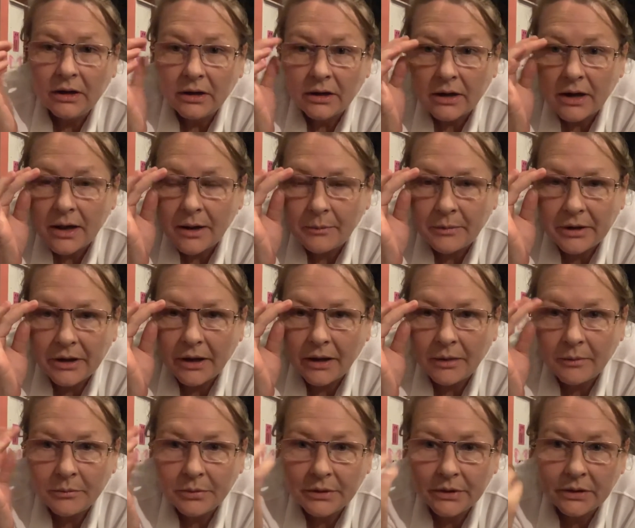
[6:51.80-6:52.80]
coming
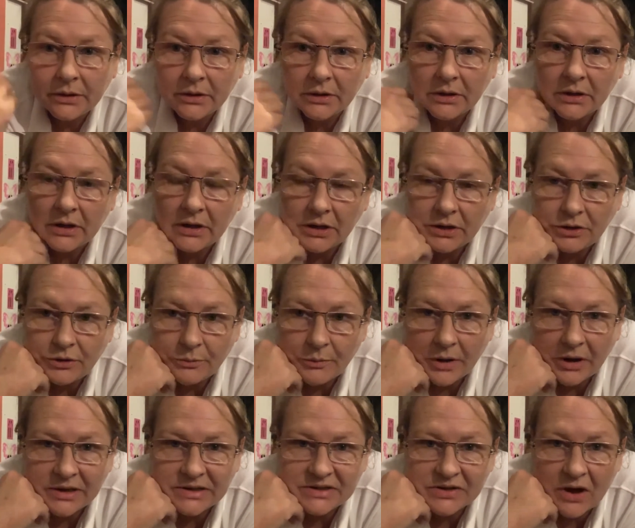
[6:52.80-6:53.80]
up in your
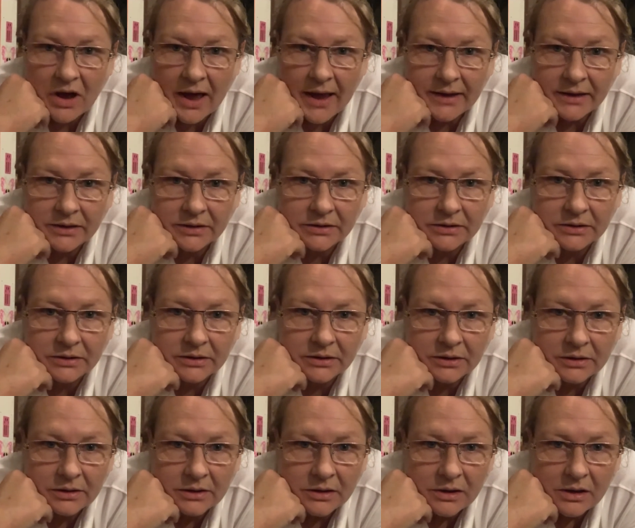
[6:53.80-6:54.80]
mind's eye.
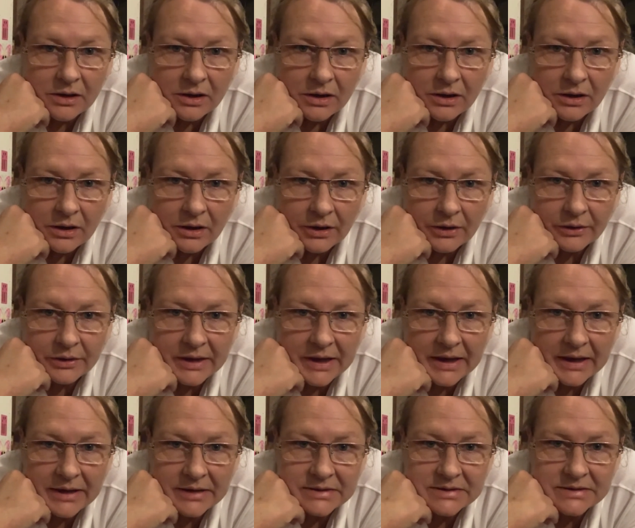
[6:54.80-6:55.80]

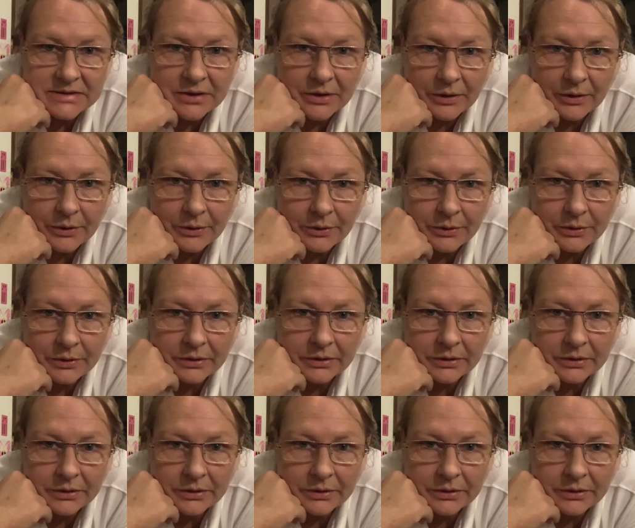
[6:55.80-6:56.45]
Okay, so